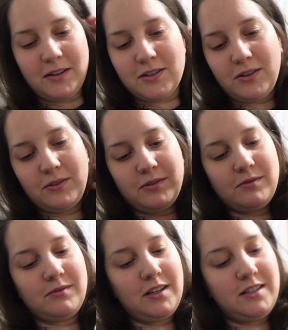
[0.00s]
So
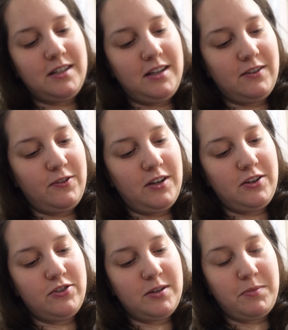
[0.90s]
let's see if we can
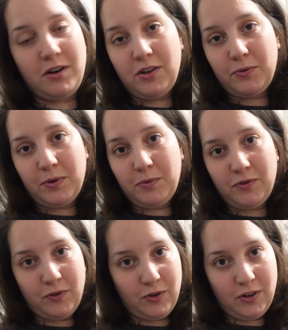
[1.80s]
use up another one
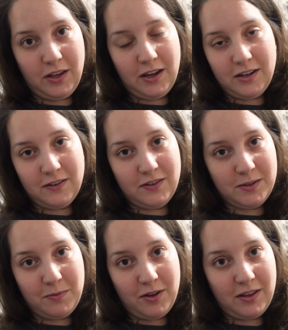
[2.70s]
before the end of this
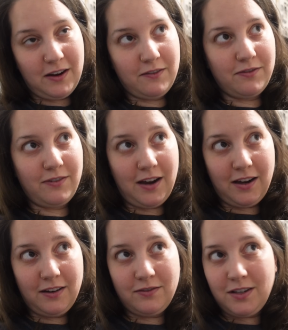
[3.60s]
month. I have 5